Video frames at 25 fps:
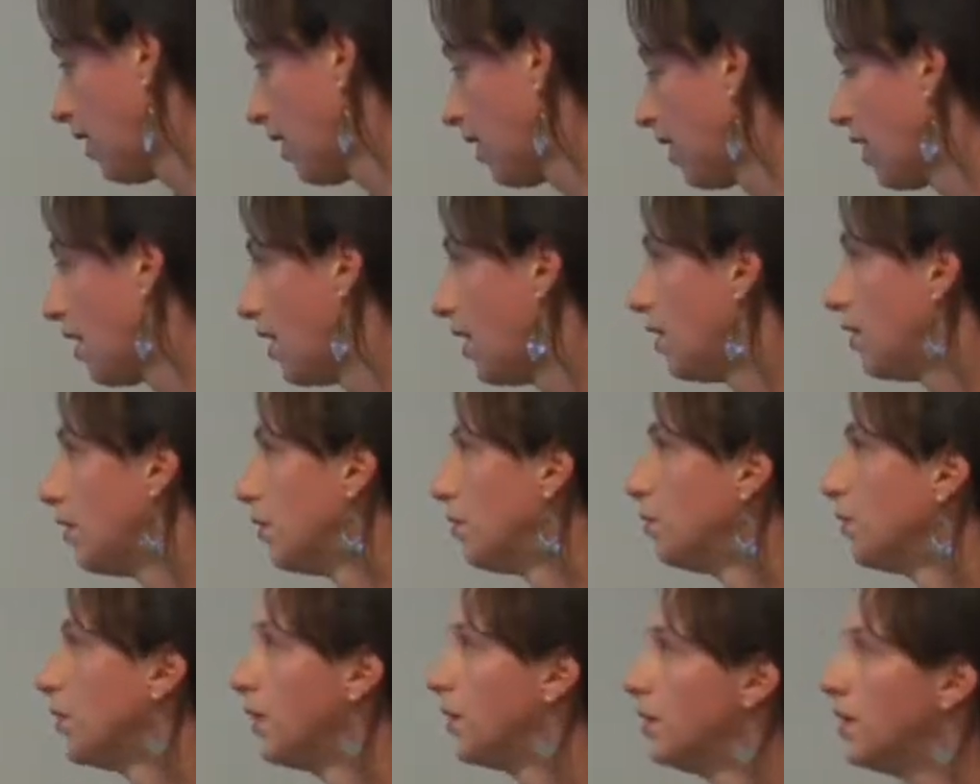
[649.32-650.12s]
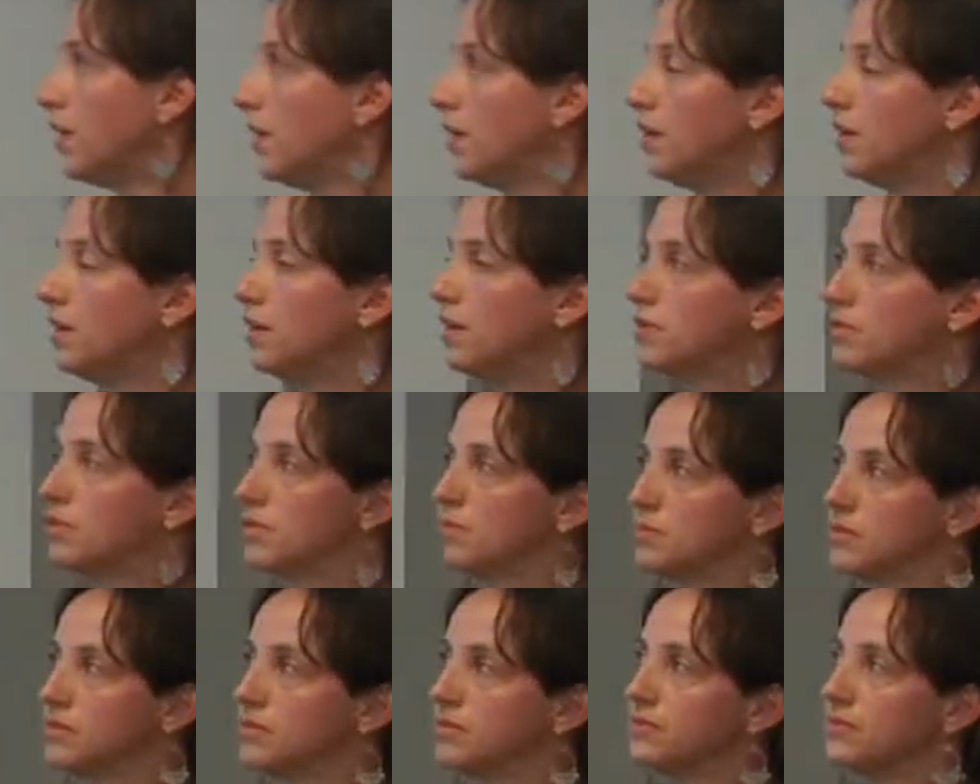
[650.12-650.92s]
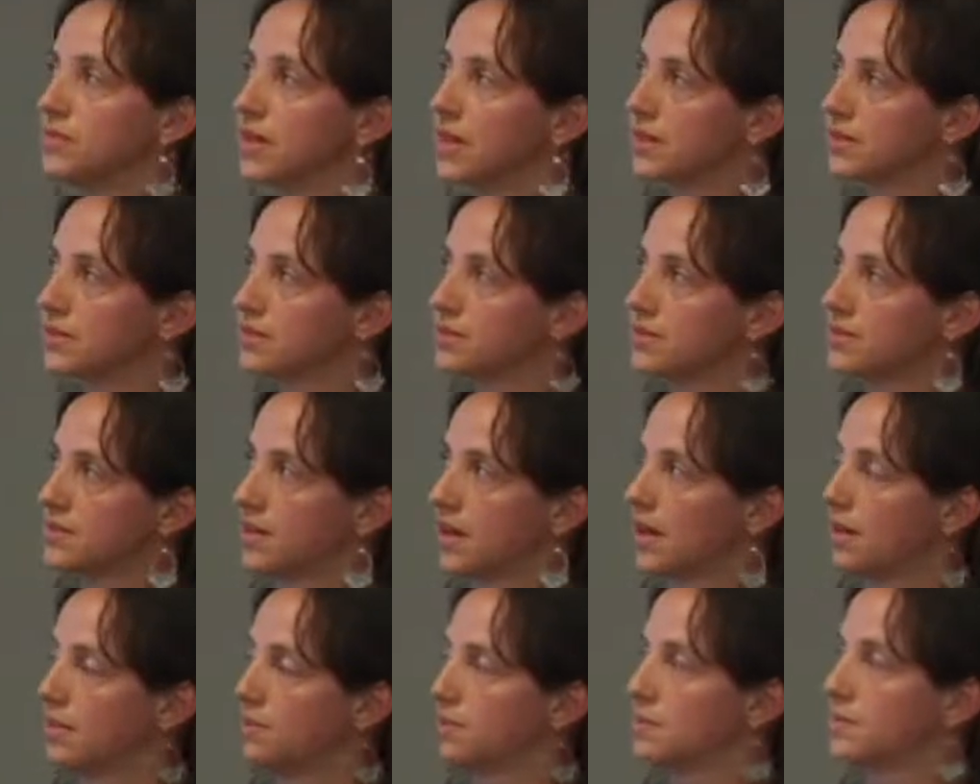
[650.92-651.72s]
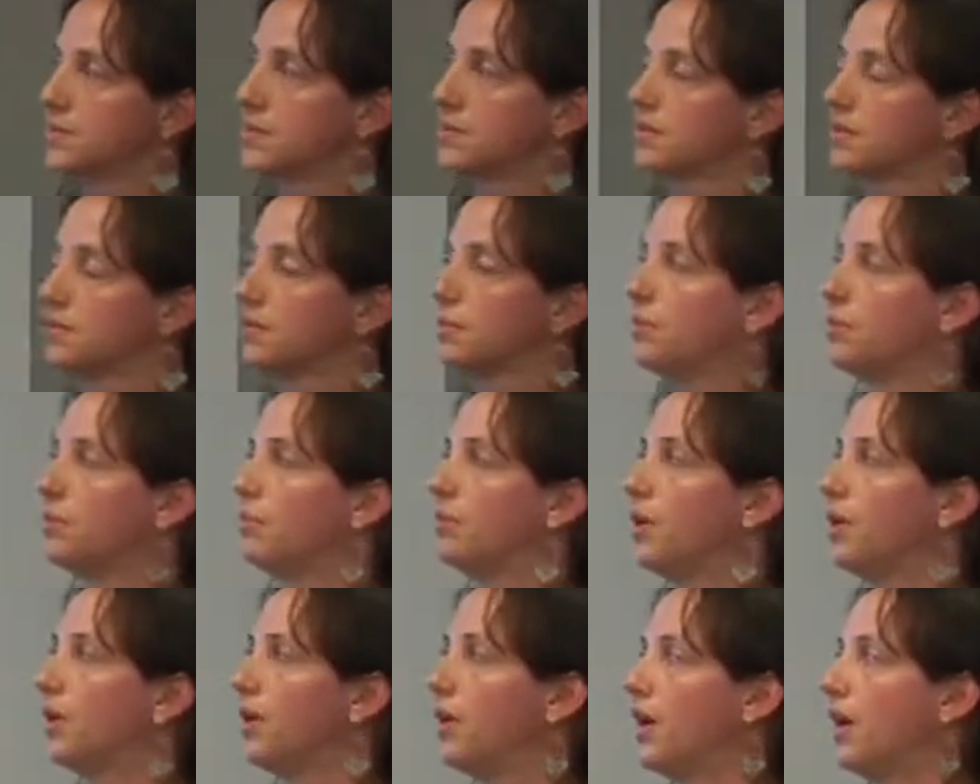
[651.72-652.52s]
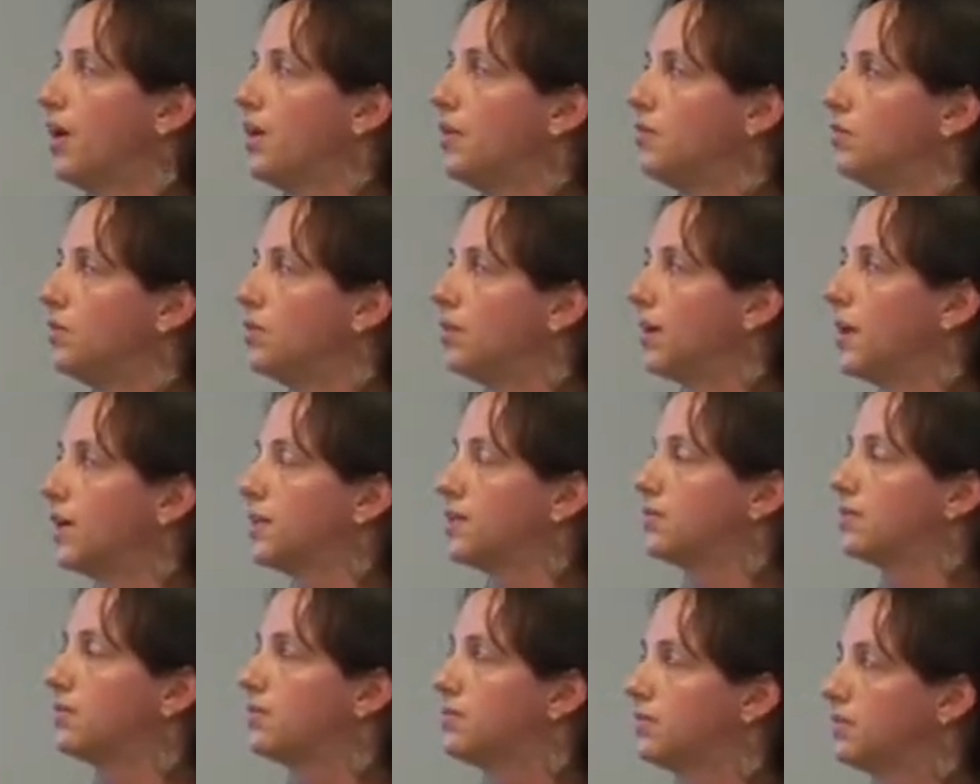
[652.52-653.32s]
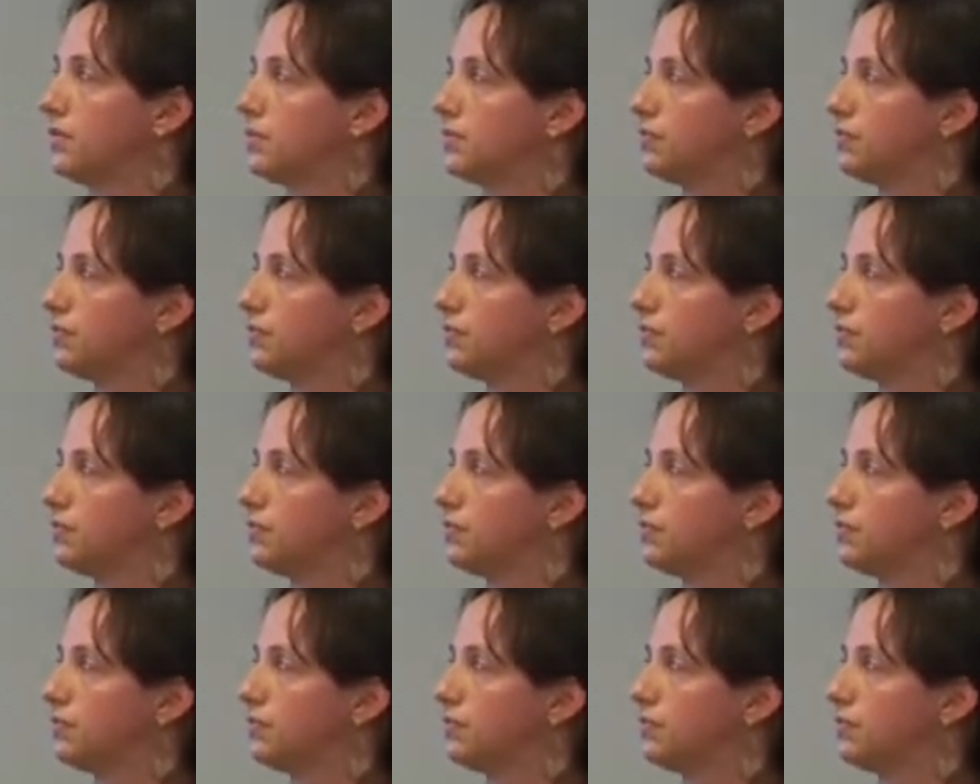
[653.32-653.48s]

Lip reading: And then in terms of next steps, where I would like to go in the